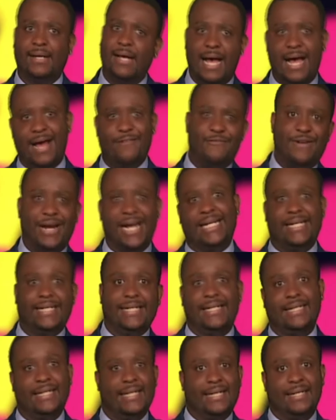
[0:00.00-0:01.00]
All right?
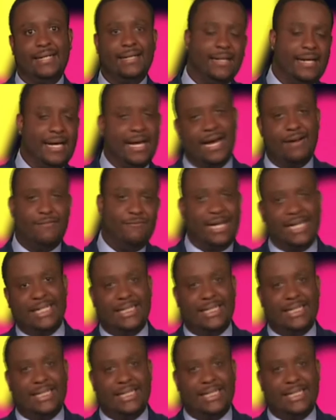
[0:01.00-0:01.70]
All right?